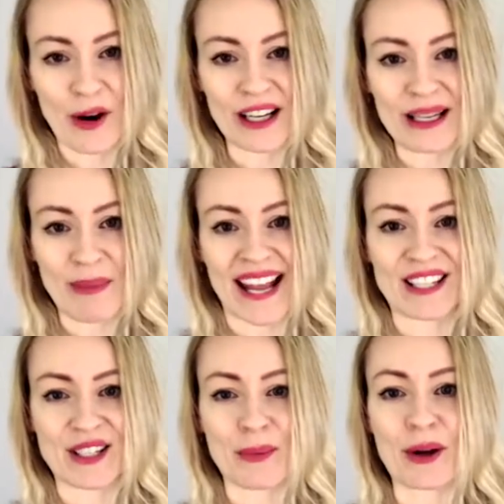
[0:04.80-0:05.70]
Holly
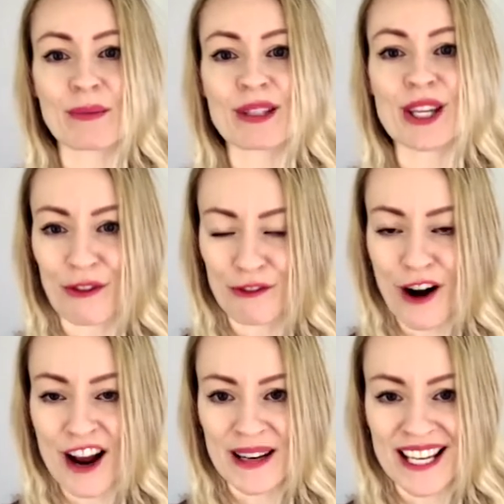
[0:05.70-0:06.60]
Payne and welcome to your
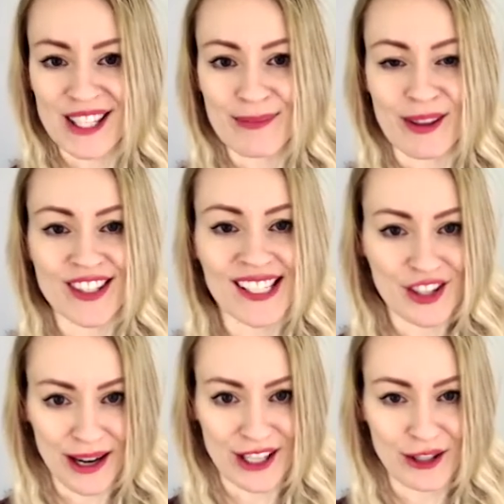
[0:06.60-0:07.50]
5 Minutes with
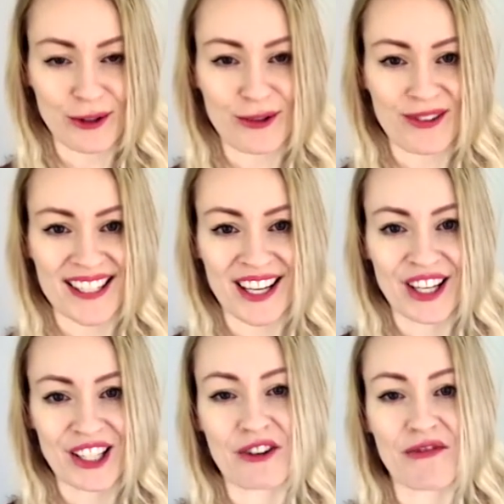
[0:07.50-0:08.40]
Seatrade Cruise,
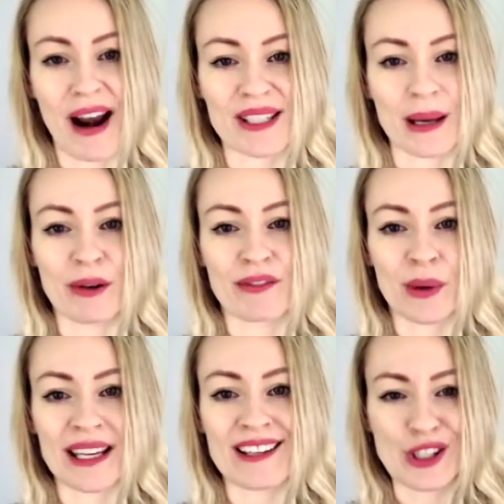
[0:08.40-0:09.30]
your roundup of
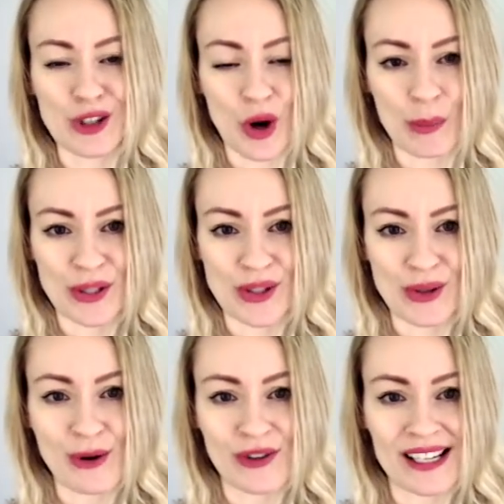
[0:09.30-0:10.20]
the week's top
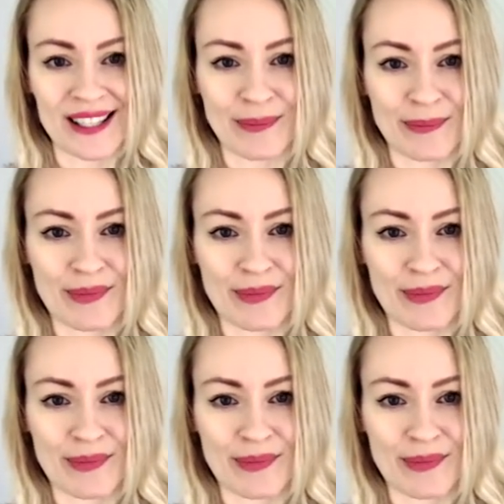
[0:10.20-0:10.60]
stories.